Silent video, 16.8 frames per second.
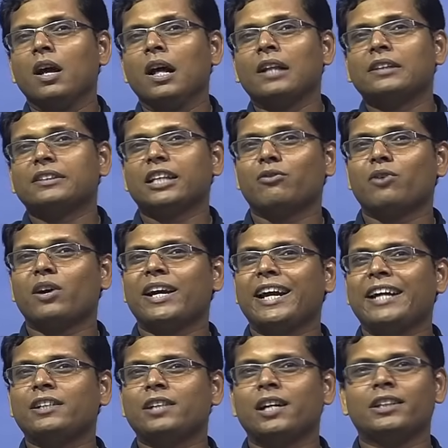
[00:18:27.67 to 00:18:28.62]
There were
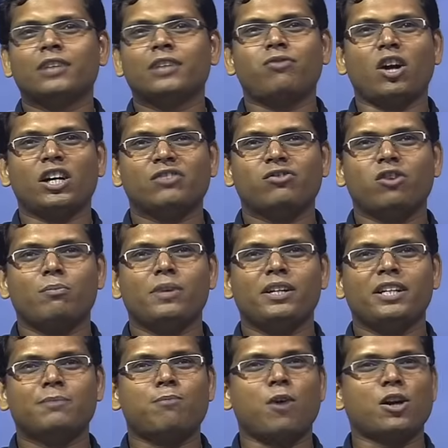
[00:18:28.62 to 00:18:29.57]
844
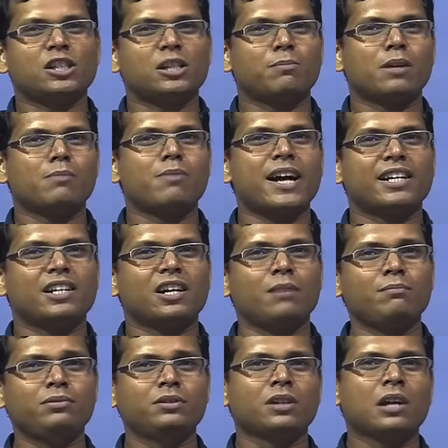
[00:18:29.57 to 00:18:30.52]
million possible
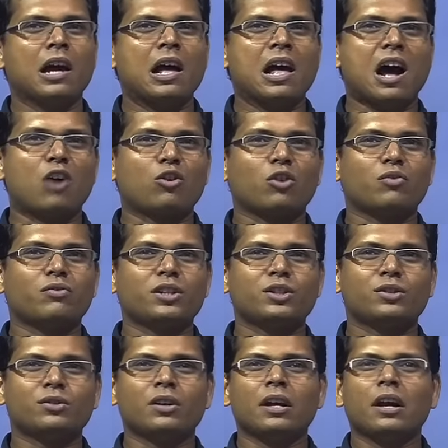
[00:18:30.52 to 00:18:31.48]
bigrams, out of
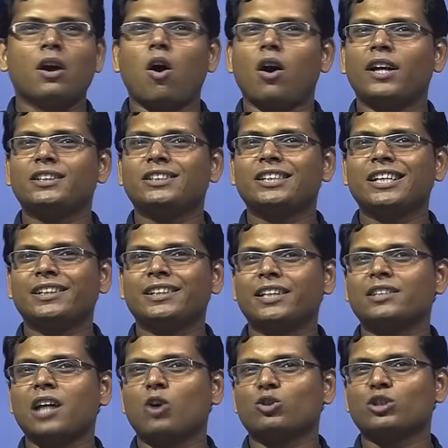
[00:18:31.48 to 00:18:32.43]
which only
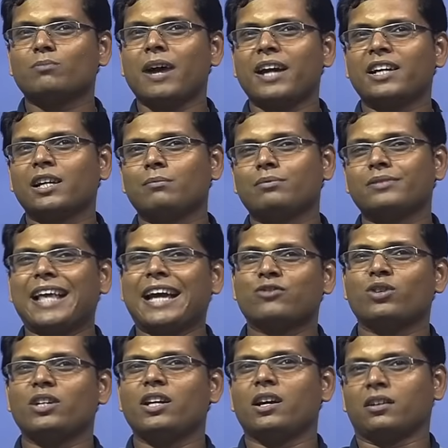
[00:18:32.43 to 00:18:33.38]
300,000 bigrams
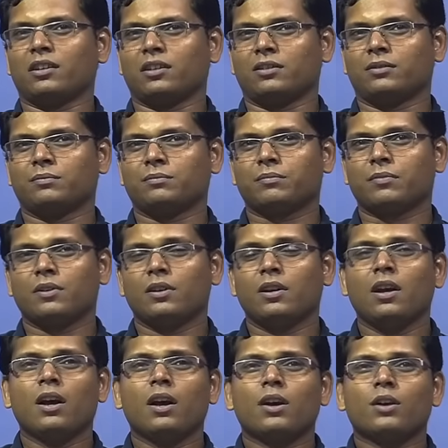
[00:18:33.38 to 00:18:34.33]
actually occur.
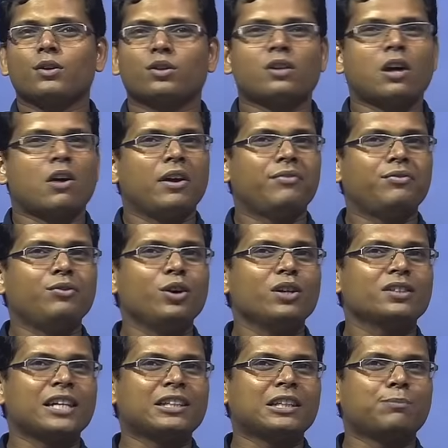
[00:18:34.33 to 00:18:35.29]
So now if you
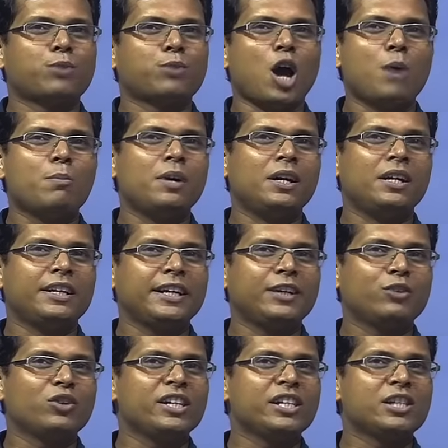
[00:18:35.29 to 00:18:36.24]
assign the probability
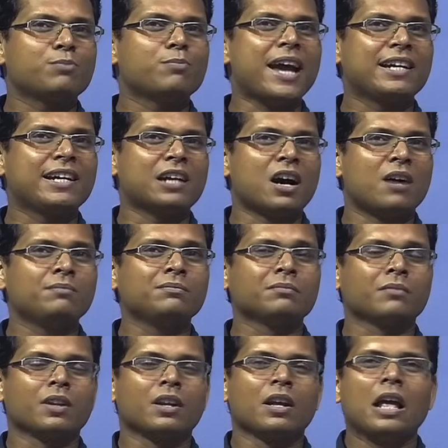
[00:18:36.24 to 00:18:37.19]
to each bigram,
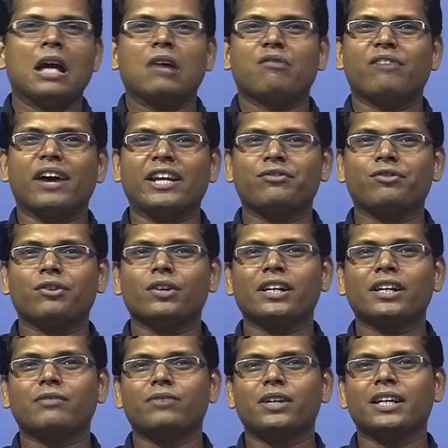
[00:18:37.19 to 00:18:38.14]
very few
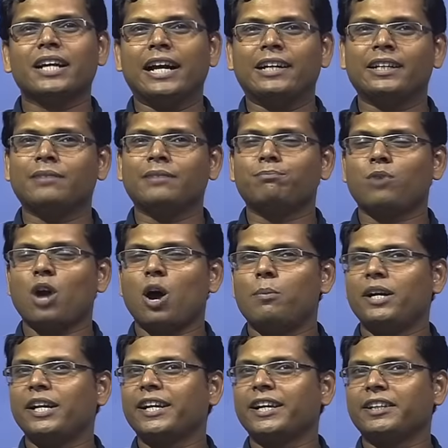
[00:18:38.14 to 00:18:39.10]
will get a
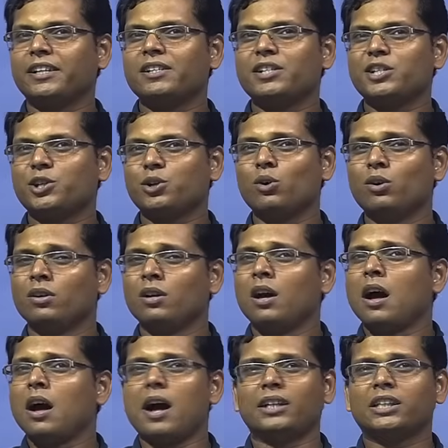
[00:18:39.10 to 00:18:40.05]
probability greater than 0,
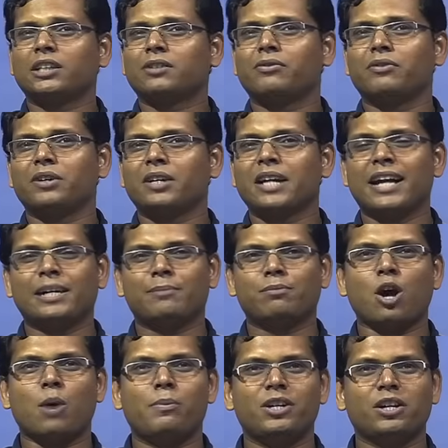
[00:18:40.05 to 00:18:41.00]
others will get a
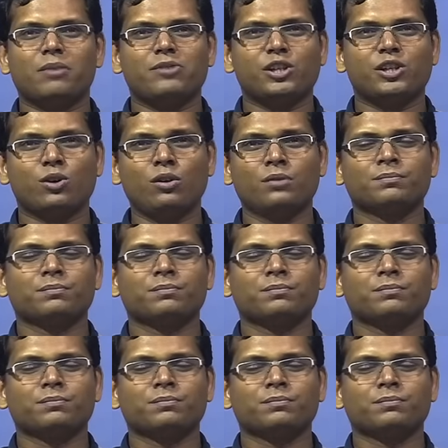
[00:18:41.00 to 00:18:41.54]
probability of 0.